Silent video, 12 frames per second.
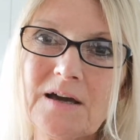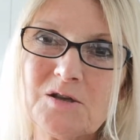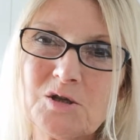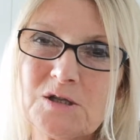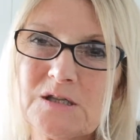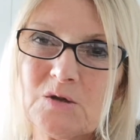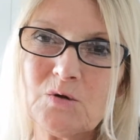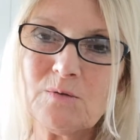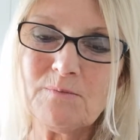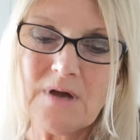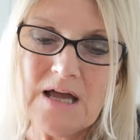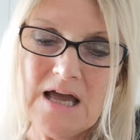I just thought,
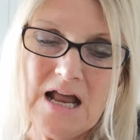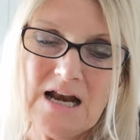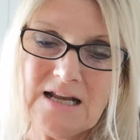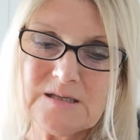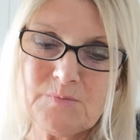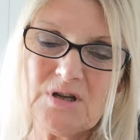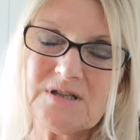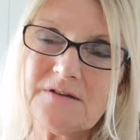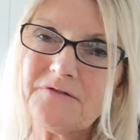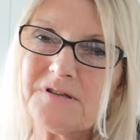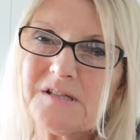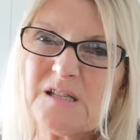let's put a
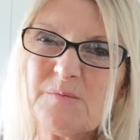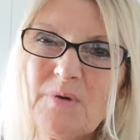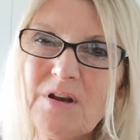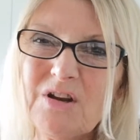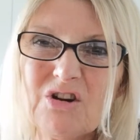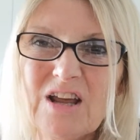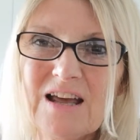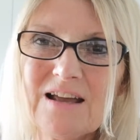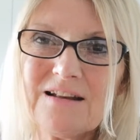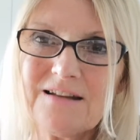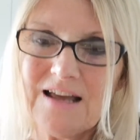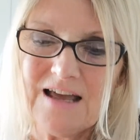different spin on it.